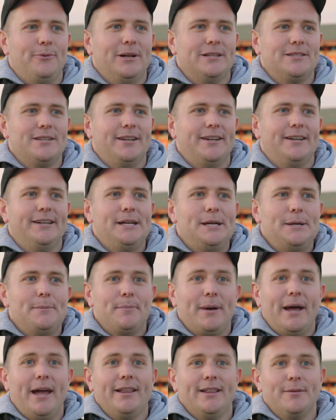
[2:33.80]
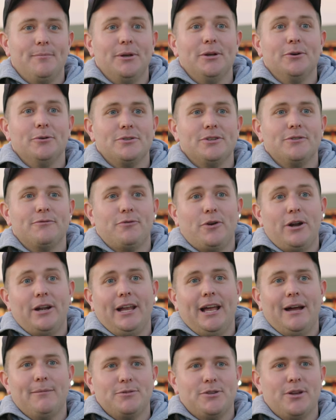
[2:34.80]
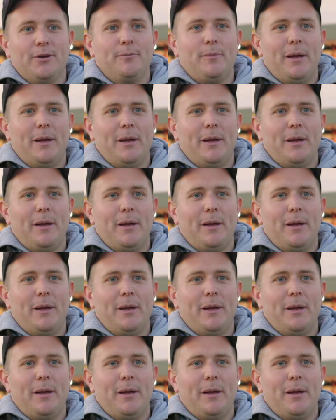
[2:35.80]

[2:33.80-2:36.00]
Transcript: ones that are paying the bills and fronting up, so